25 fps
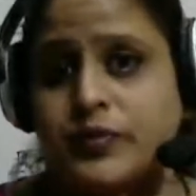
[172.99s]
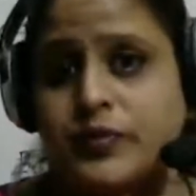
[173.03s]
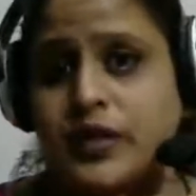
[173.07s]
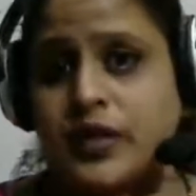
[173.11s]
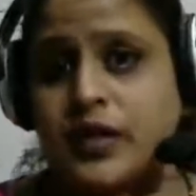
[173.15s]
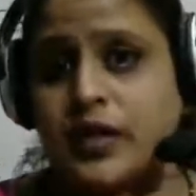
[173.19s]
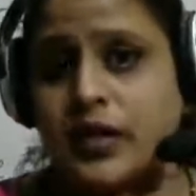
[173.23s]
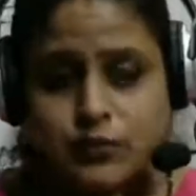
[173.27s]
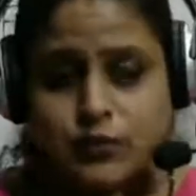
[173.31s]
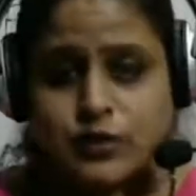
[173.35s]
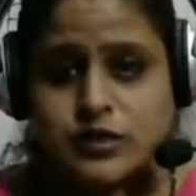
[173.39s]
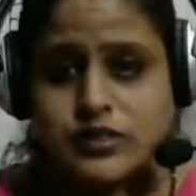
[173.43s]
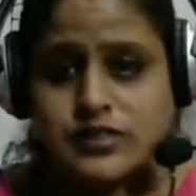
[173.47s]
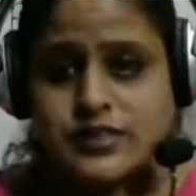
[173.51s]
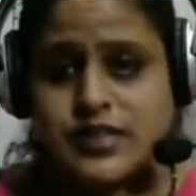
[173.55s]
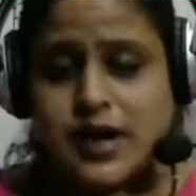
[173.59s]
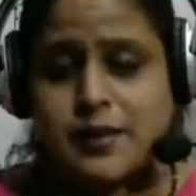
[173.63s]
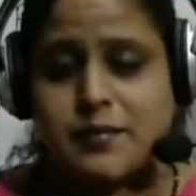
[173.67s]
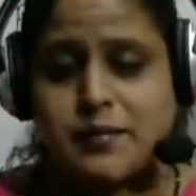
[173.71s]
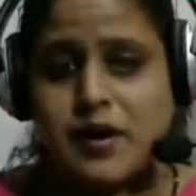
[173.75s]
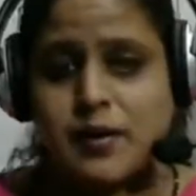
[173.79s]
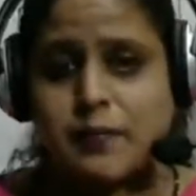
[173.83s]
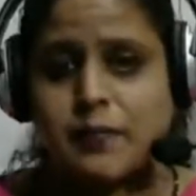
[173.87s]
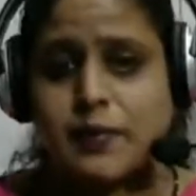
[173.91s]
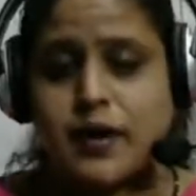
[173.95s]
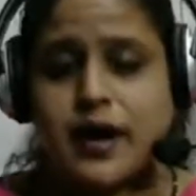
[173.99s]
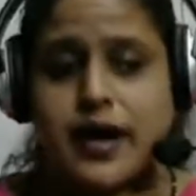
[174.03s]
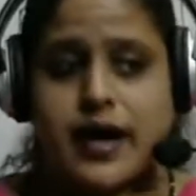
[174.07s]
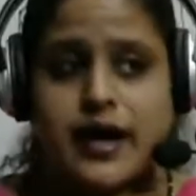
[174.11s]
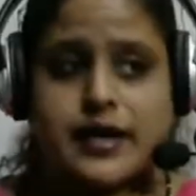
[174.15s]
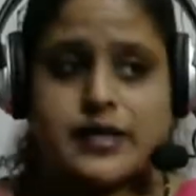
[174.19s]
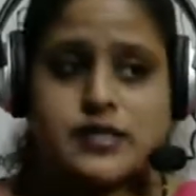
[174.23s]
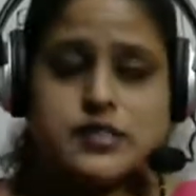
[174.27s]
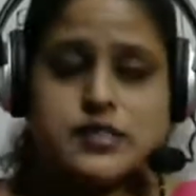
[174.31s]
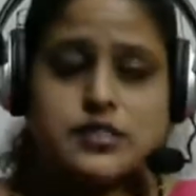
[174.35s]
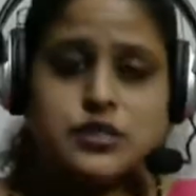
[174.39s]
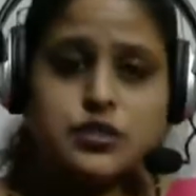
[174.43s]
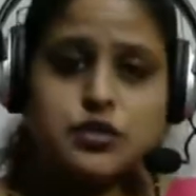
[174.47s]
That would sum up
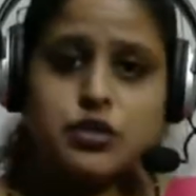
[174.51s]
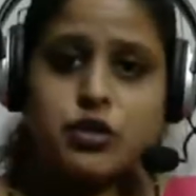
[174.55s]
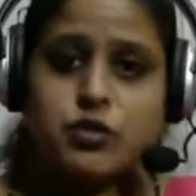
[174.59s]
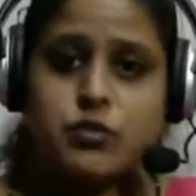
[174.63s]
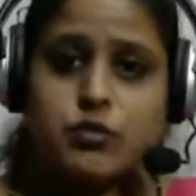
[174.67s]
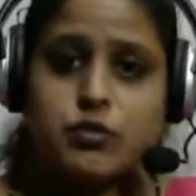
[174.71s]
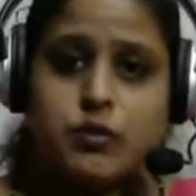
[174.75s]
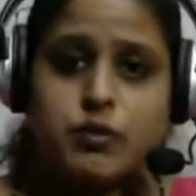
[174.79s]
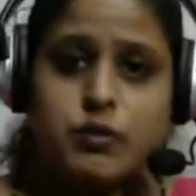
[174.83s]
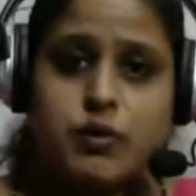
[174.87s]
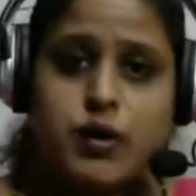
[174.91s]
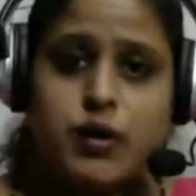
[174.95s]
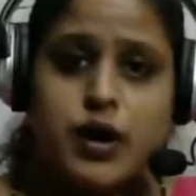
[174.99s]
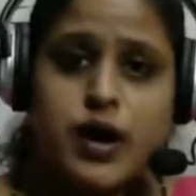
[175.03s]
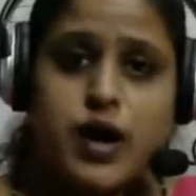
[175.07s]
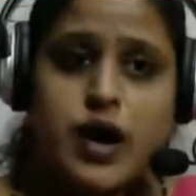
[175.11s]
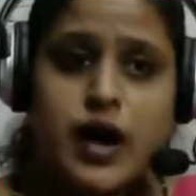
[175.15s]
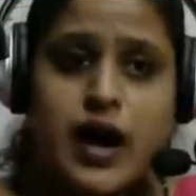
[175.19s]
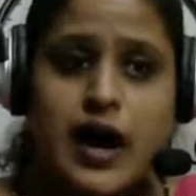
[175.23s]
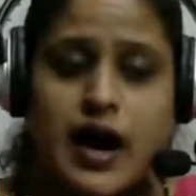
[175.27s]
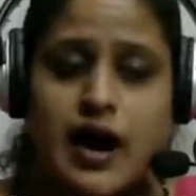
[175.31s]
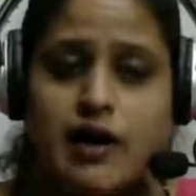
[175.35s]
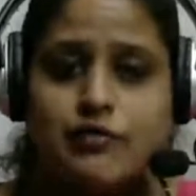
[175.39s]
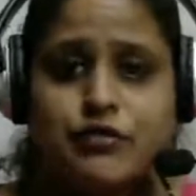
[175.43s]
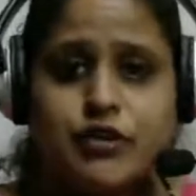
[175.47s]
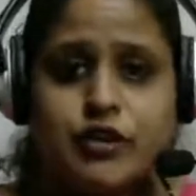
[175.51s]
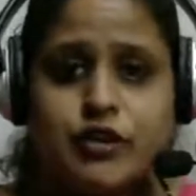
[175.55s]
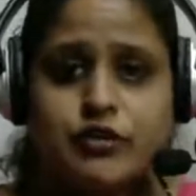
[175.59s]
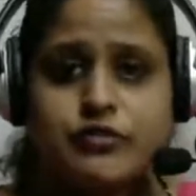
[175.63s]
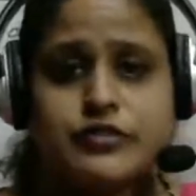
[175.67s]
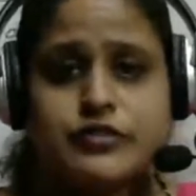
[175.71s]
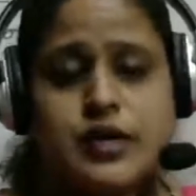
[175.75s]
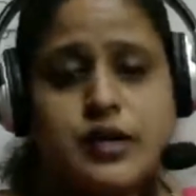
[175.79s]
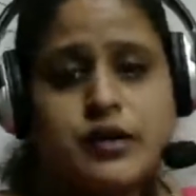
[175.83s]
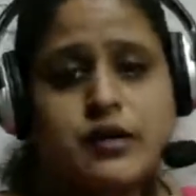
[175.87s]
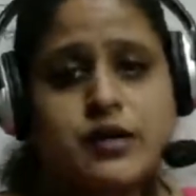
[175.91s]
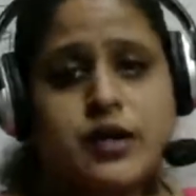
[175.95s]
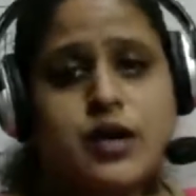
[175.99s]
as, half of
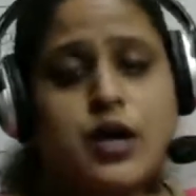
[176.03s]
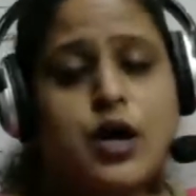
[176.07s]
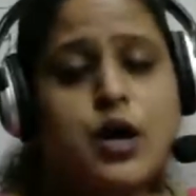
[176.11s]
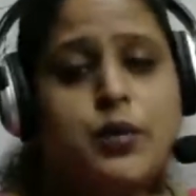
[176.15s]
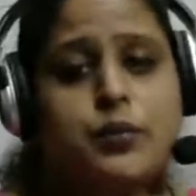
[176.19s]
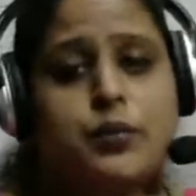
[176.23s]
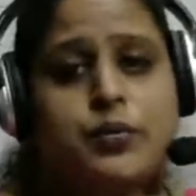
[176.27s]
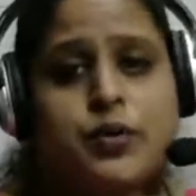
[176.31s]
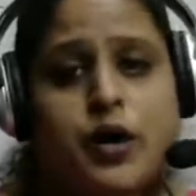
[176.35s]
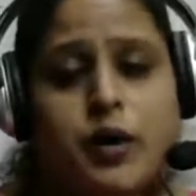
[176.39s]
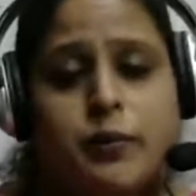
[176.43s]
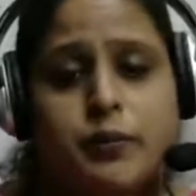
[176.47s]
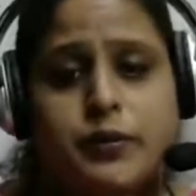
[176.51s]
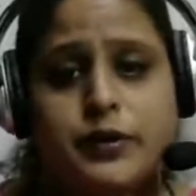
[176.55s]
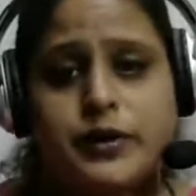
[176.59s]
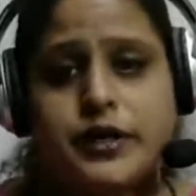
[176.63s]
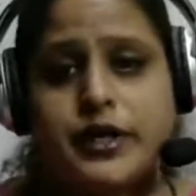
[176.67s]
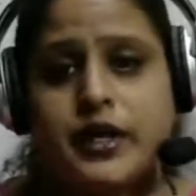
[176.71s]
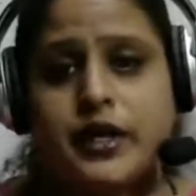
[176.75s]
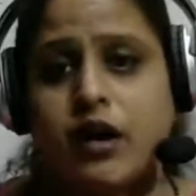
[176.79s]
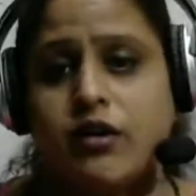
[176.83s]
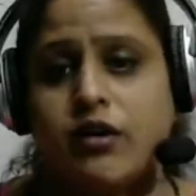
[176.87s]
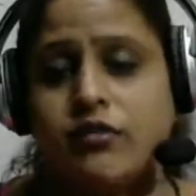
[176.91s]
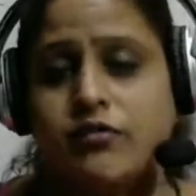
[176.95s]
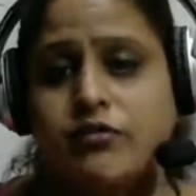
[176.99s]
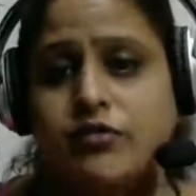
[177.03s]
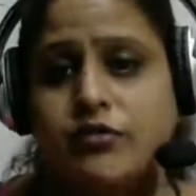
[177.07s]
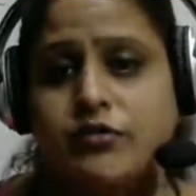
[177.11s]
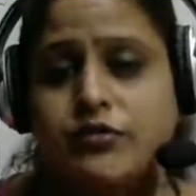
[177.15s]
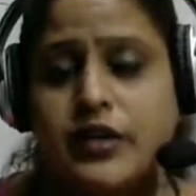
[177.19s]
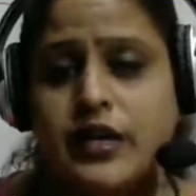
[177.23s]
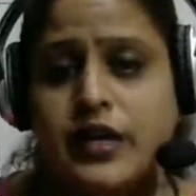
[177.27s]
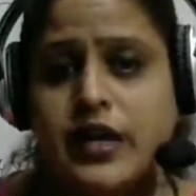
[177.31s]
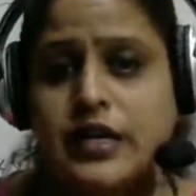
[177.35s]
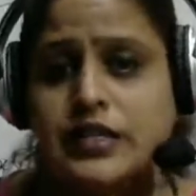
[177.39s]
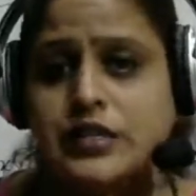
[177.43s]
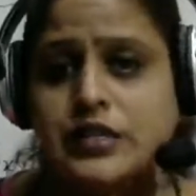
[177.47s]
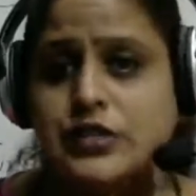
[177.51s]
the property of
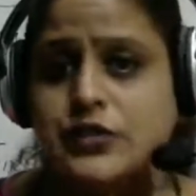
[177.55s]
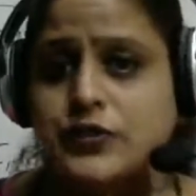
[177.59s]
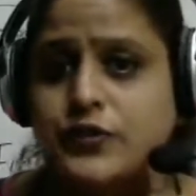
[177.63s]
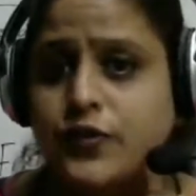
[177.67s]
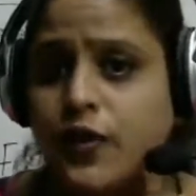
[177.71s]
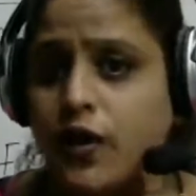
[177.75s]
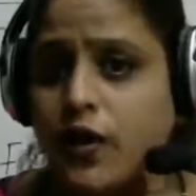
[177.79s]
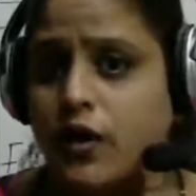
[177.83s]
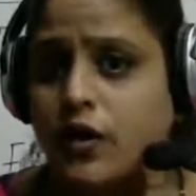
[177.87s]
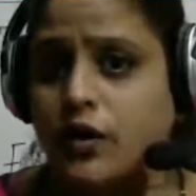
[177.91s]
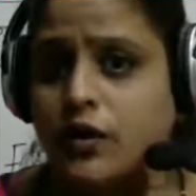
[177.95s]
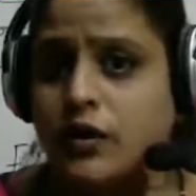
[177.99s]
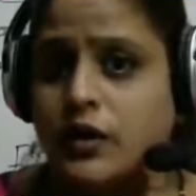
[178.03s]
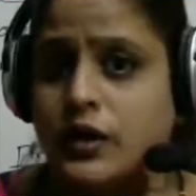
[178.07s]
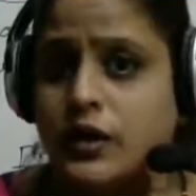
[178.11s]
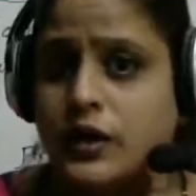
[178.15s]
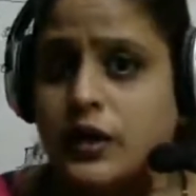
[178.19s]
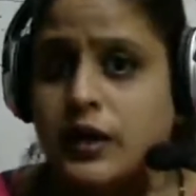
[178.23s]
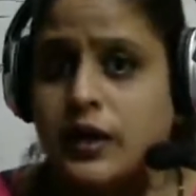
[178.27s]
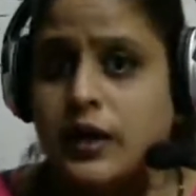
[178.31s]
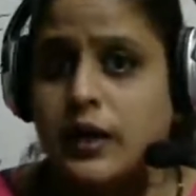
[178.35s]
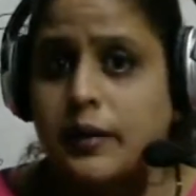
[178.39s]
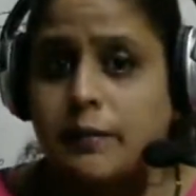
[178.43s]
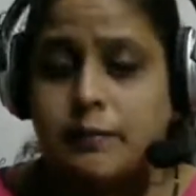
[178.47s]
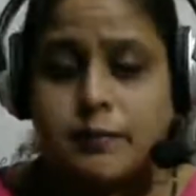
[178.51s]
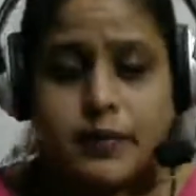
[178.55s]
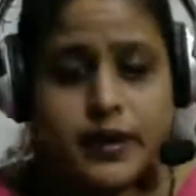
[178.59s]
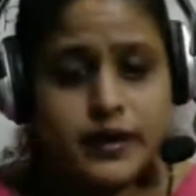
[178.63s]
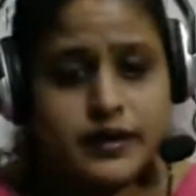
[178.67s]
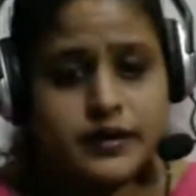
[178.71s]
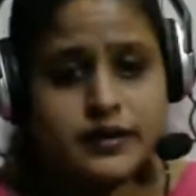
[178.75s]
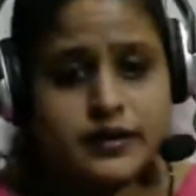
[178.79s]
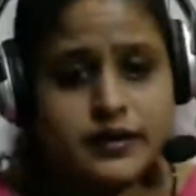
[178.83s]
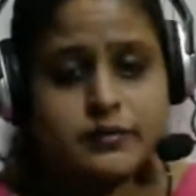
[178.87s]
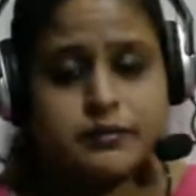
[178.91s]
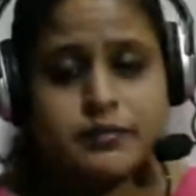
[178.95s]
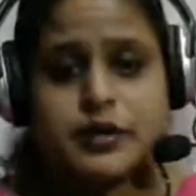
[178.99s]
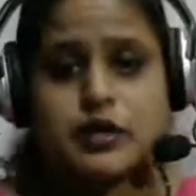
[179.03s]
Phileas Fogg.
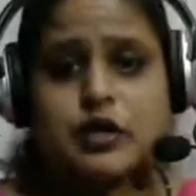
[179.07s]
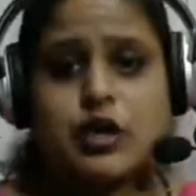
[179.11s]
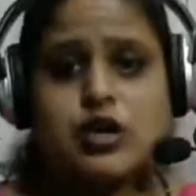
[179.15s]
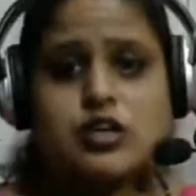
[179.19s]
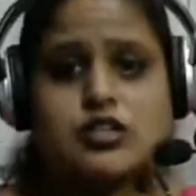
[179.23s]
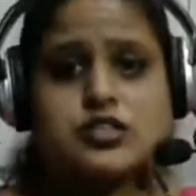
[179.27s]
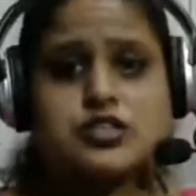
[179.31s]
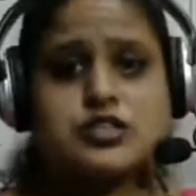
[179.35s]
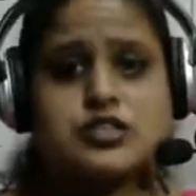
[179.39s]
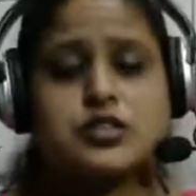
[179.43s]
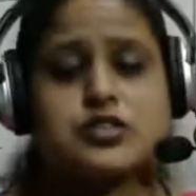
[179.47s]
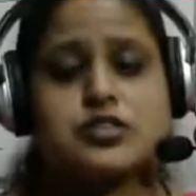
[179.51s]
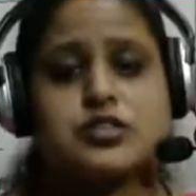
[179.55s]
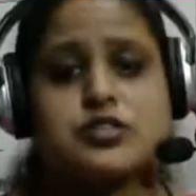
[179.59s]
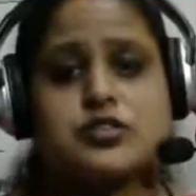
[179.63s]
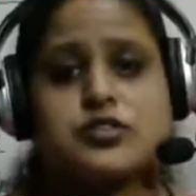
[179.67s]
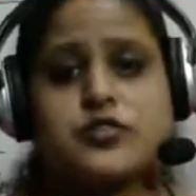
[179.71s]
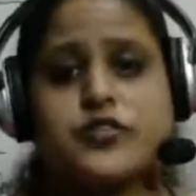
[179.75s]
But because